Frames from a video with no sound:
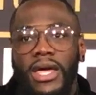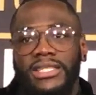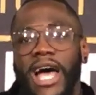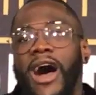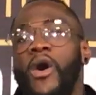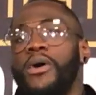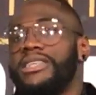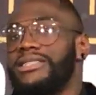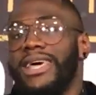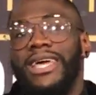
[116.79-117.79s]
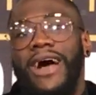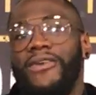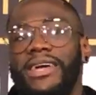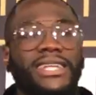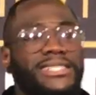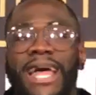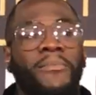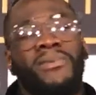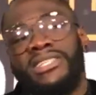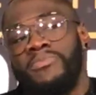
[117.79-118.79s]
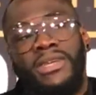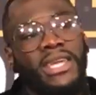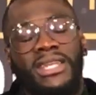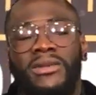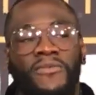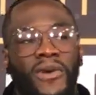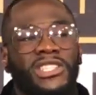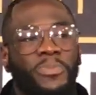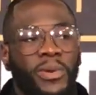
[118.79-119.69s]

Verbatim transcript: As I always say, our head is not meant to be hit in the first